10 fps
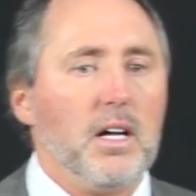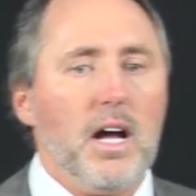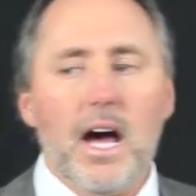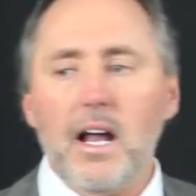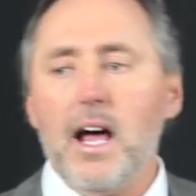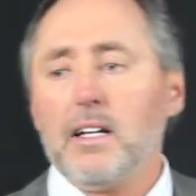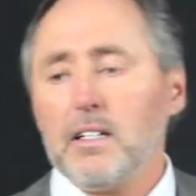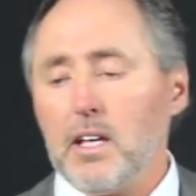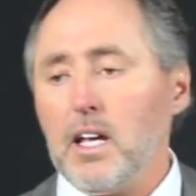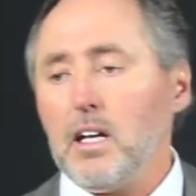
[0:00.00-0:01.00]
I like
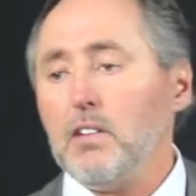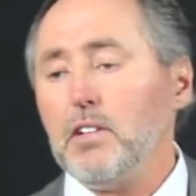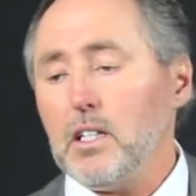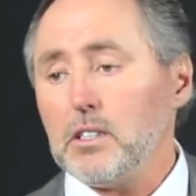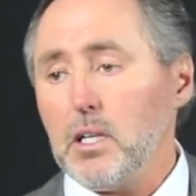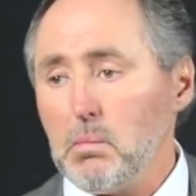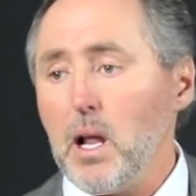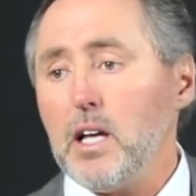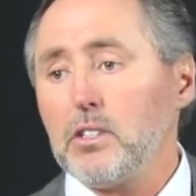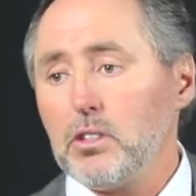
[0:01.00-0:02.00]
to think of it as a
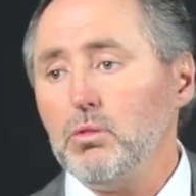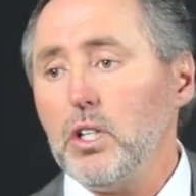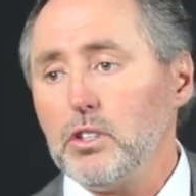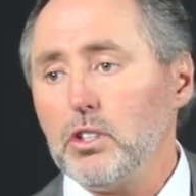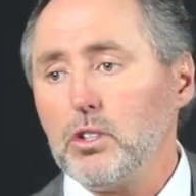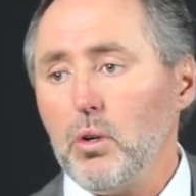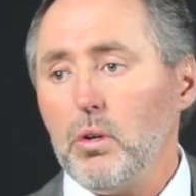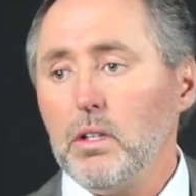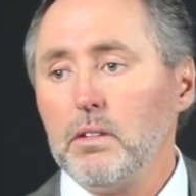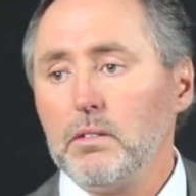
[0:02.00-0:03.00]
blessed to riches story.